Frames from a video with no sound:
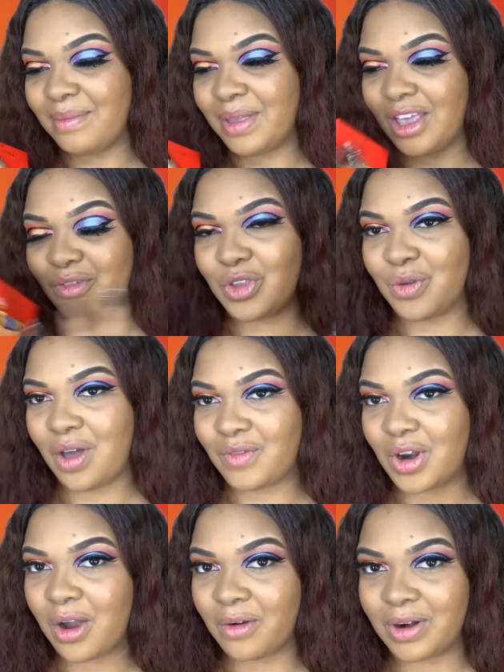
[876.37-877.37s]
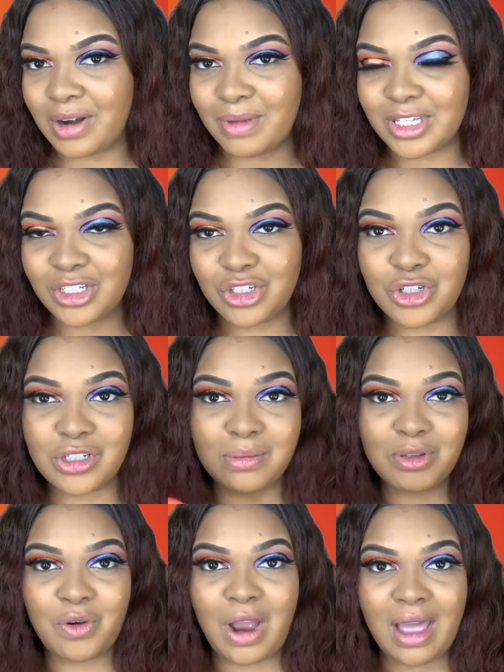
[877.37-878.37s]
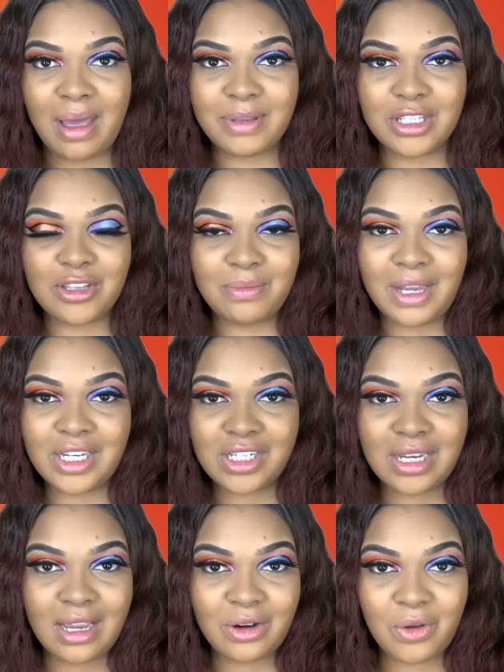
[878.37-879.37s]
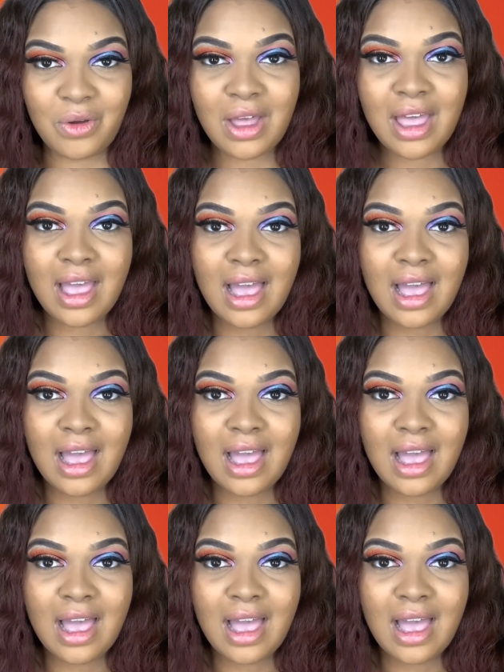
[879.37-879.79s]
If you have not already, make sure to subscribe to my channel.